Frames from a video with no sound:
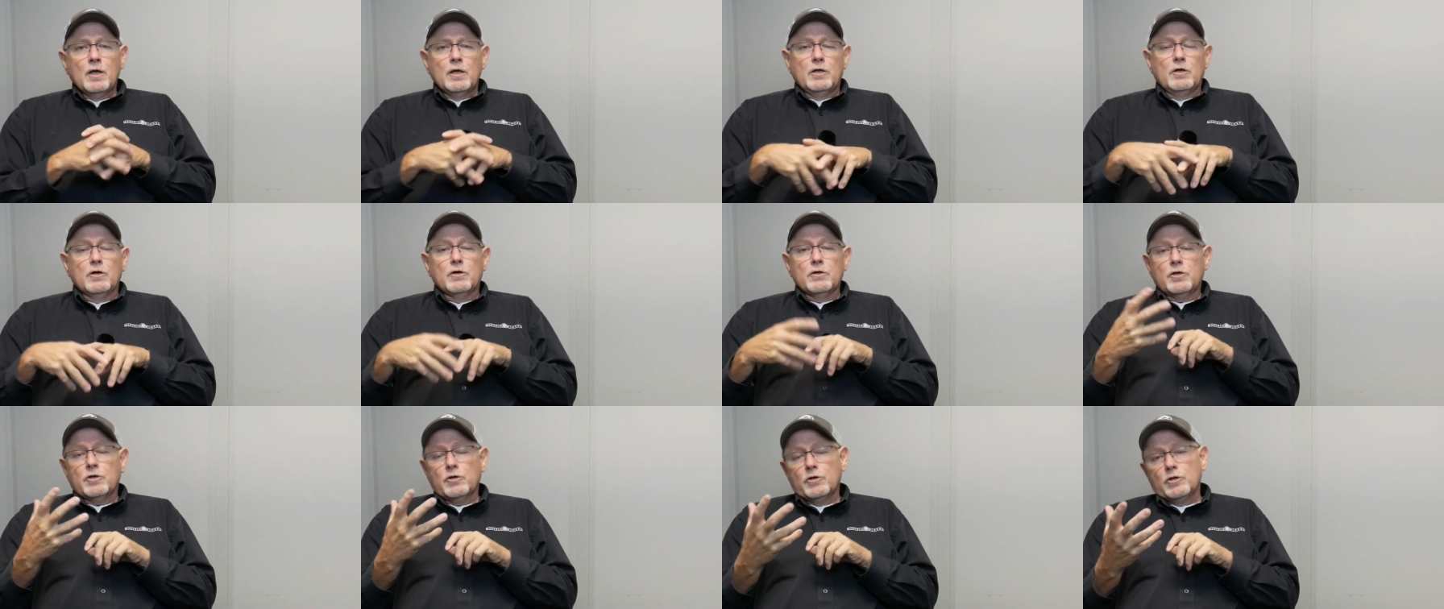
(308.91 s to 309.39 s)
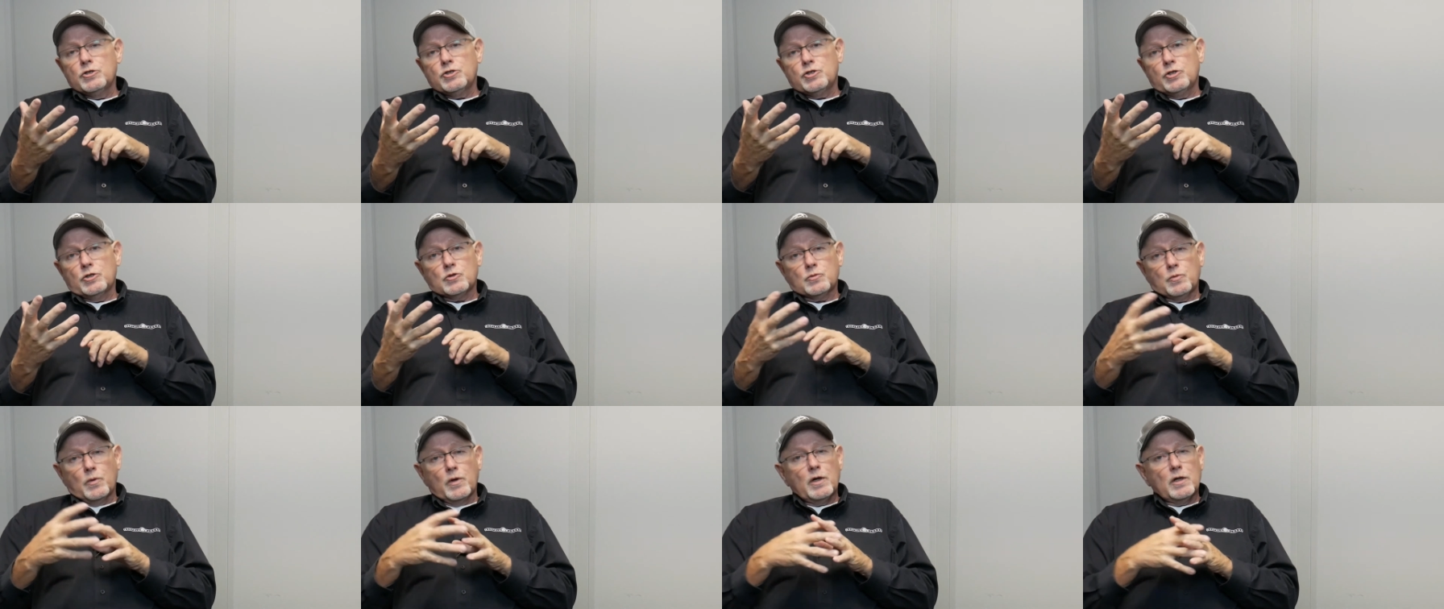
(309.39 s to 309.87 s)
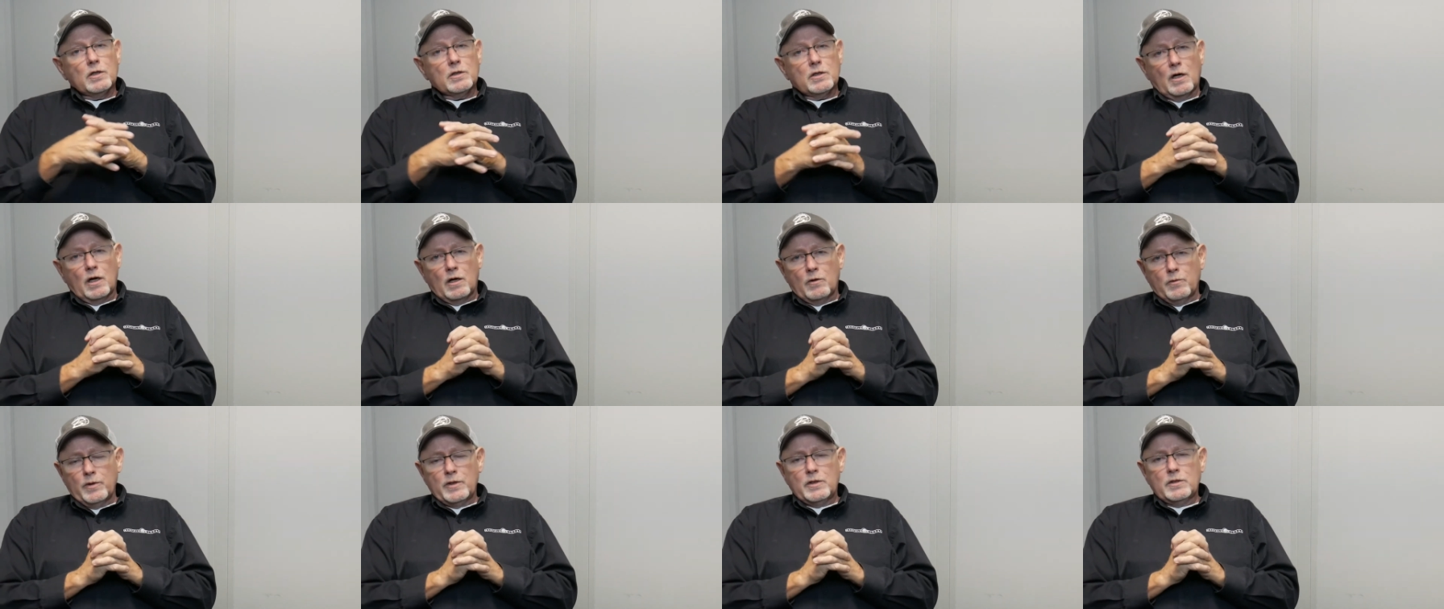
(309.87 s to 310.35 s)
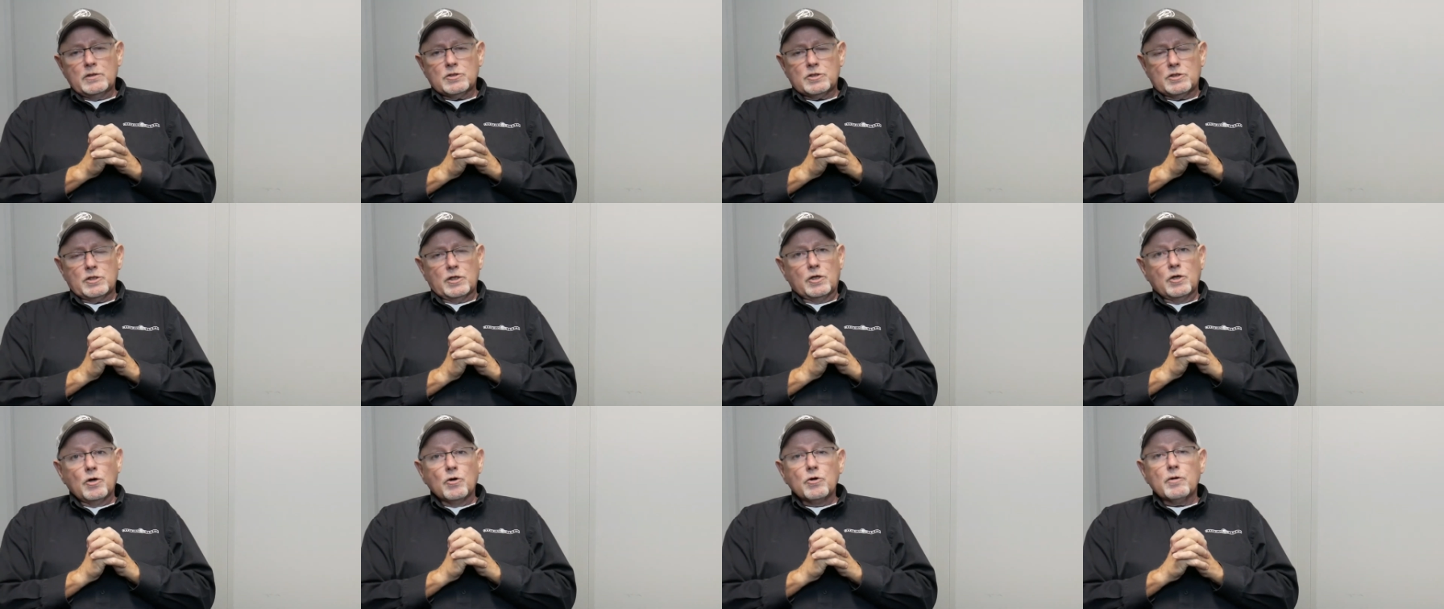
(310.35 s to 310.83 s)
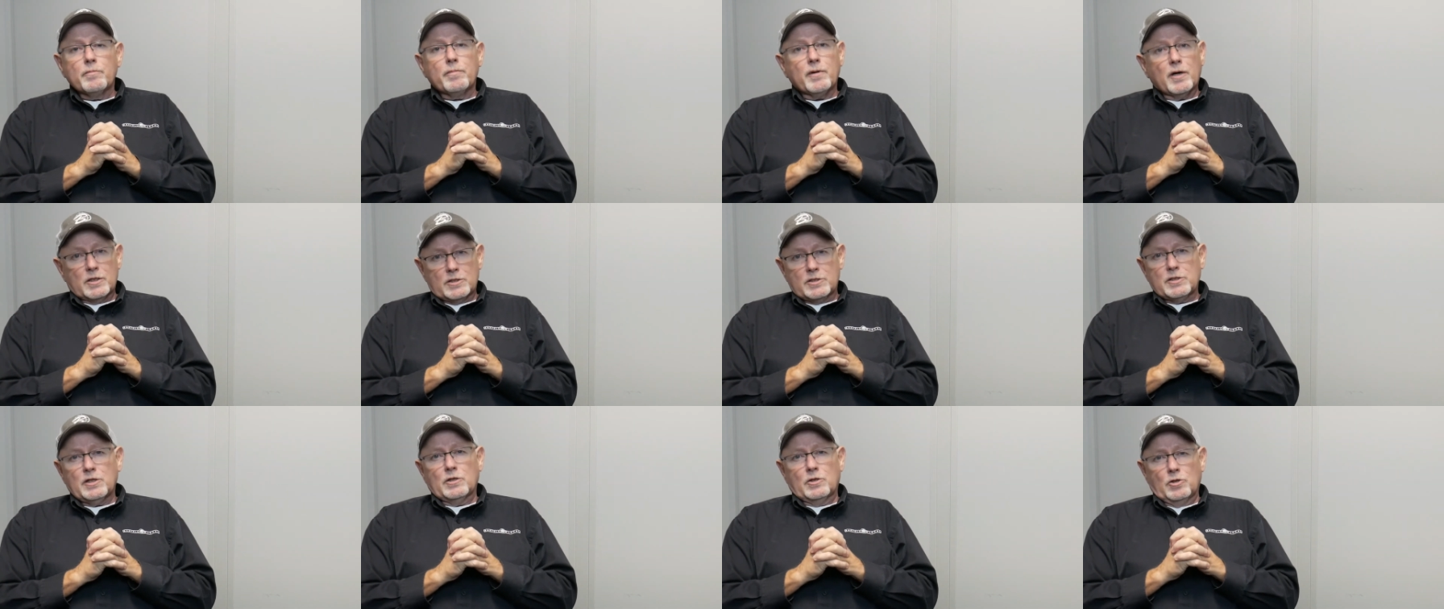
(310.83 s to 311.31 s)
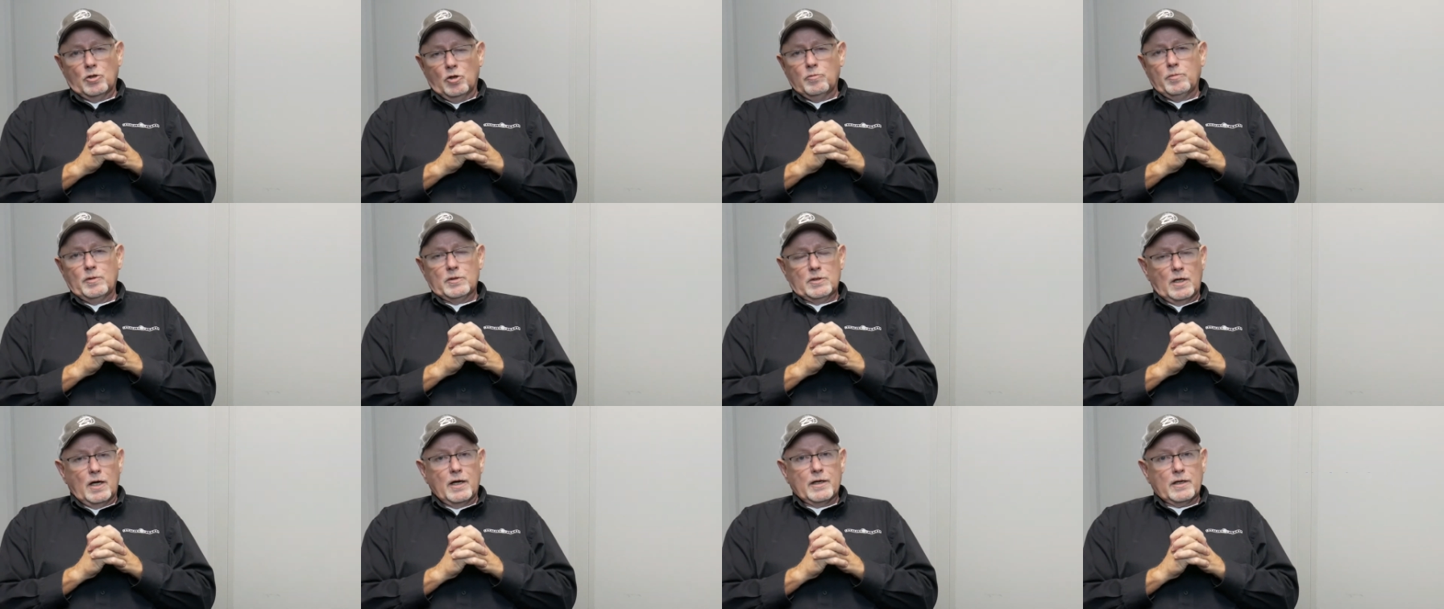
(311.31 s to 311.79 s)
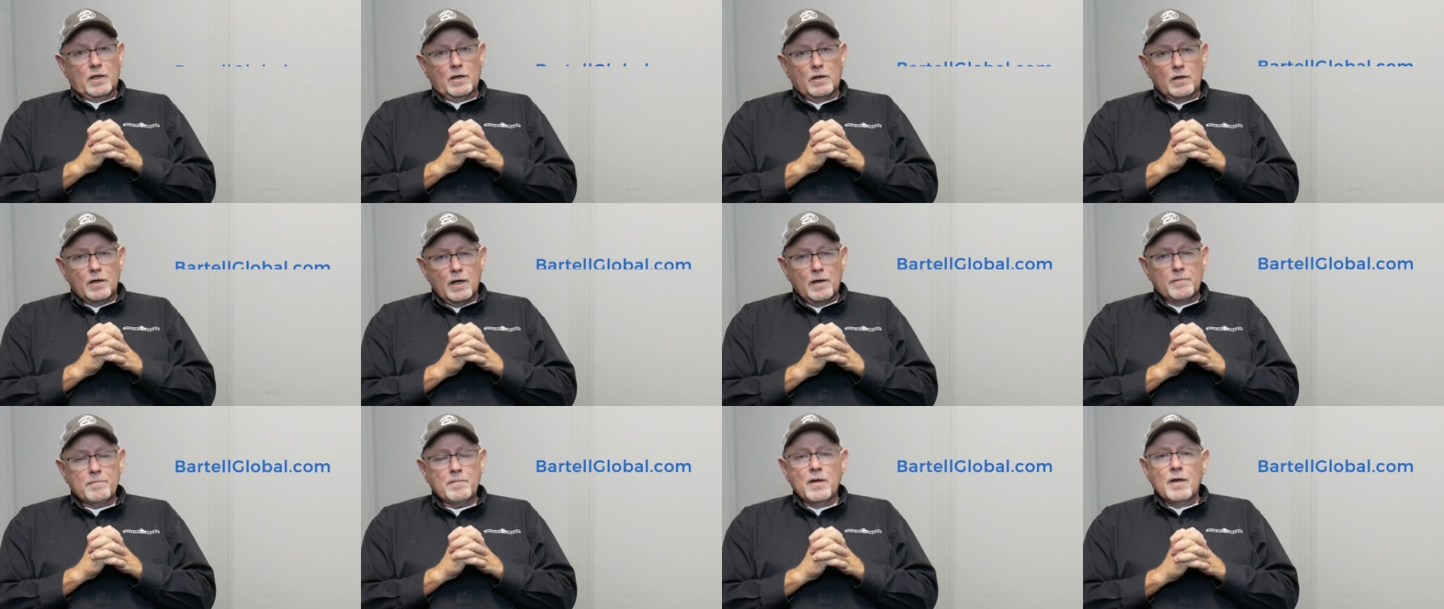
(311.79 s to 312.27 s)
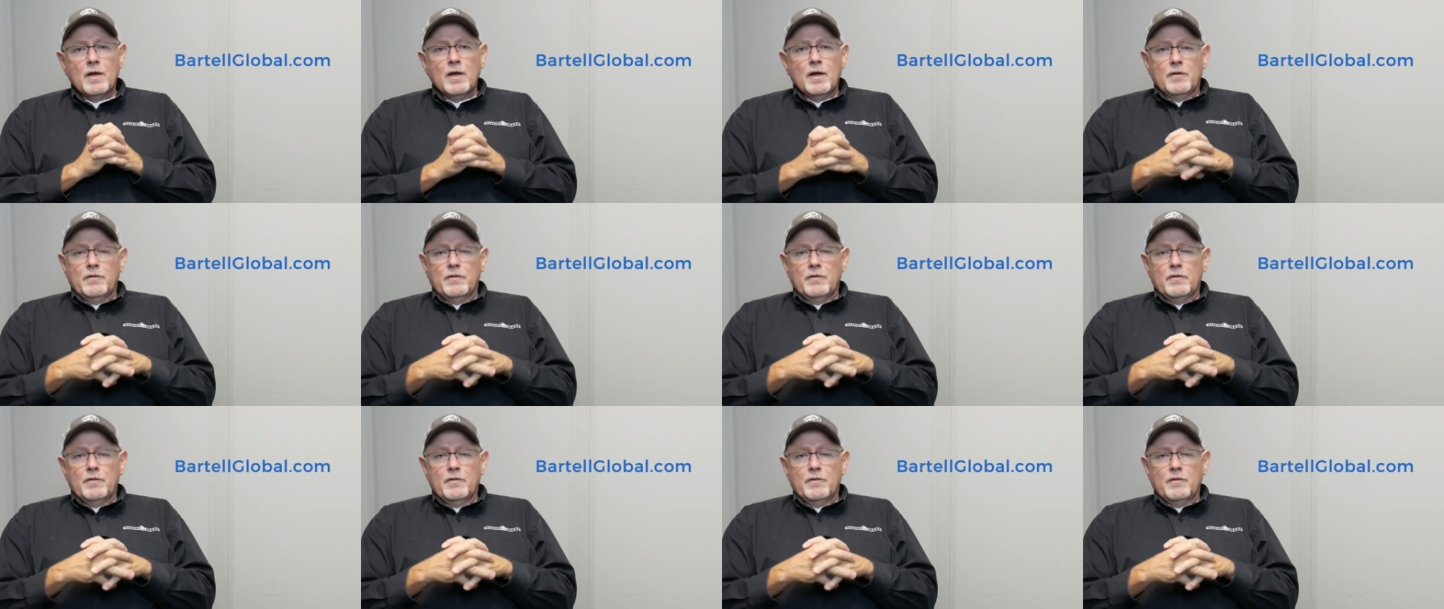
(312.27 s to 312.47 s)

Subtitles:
You know, encourage you as well to always to go to bartellglobal.com.